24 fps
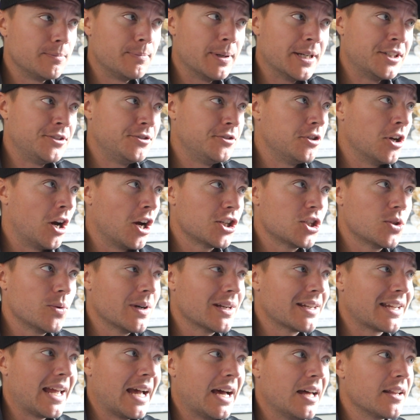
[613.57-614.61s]
But
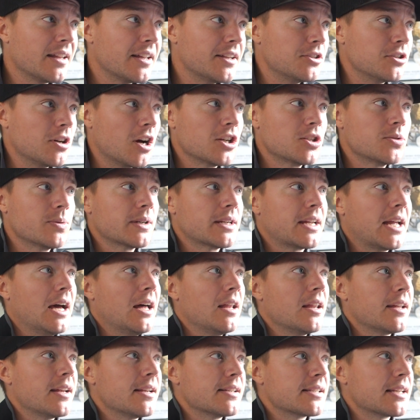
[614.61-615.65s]
Joshua Kelley
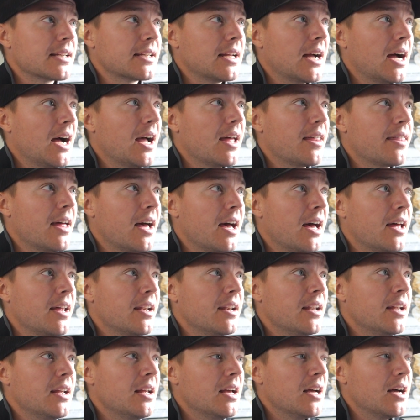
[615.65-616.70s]
is a guy
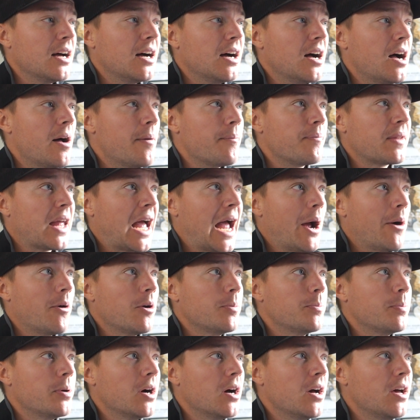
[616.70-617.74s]
that I
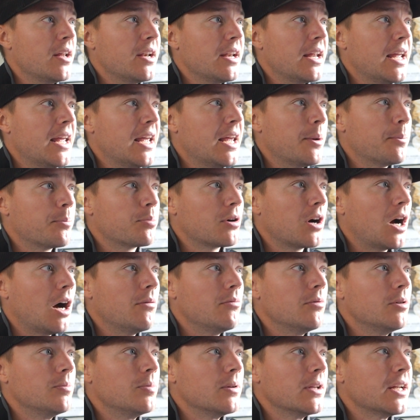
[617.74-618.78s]
would put in
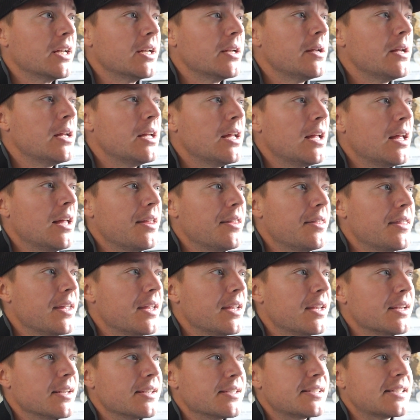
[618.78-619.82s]
probably
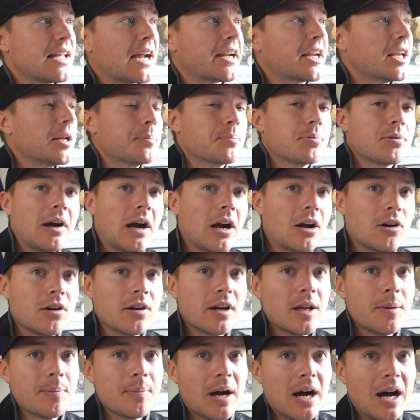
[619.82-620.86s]
the second
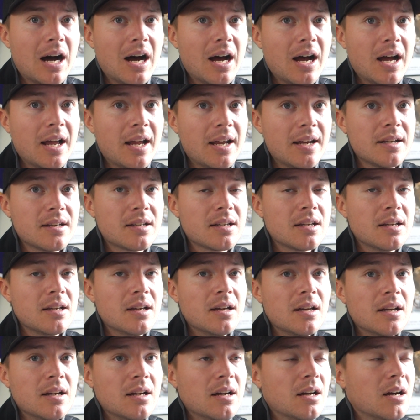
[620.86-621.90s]
priority behind,
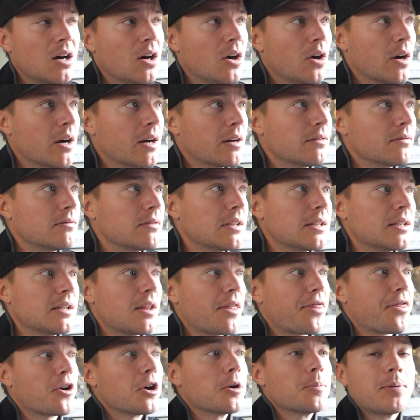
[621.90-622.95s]
or
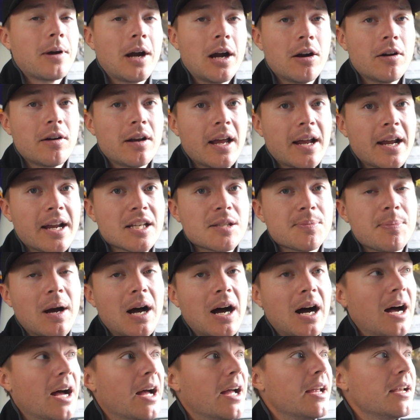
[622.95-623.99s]
third priority, I guess,
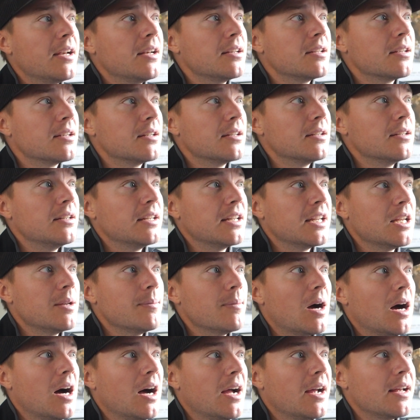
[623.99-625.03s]
behind
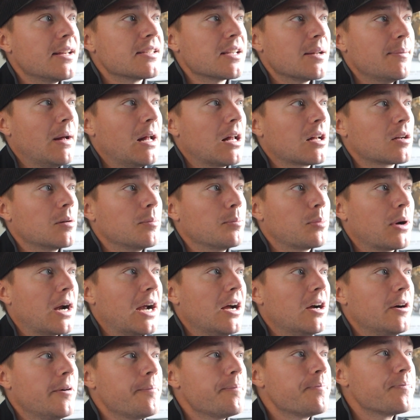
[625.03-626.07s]
Nyheim Hines and Malcolm
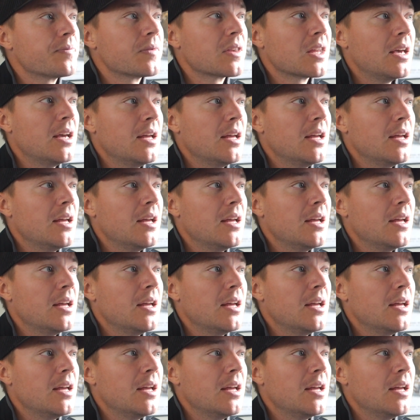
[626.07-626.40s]
Brown.